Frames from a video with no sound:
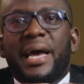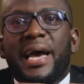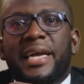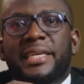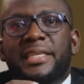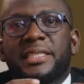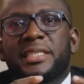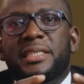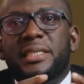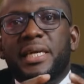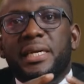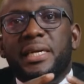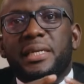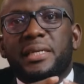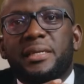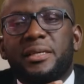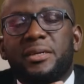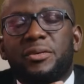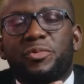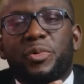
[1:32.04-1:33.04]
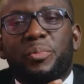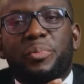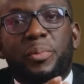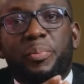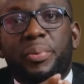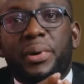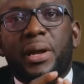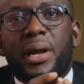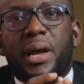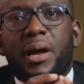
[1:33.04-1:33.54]
Additionally, we
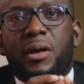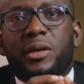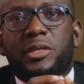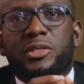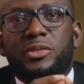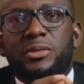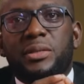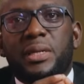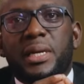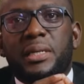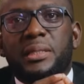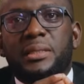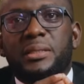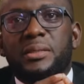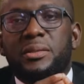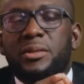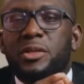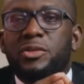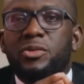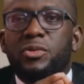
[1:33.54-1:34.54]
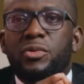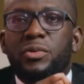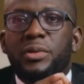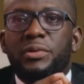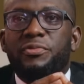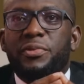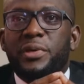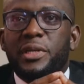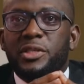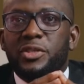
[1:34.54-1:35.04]
prepare our students not only
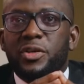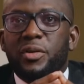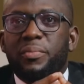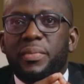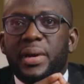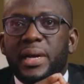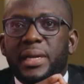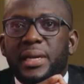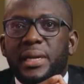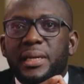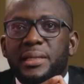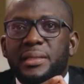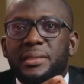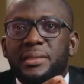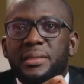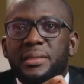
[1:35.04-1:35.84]
for the job market,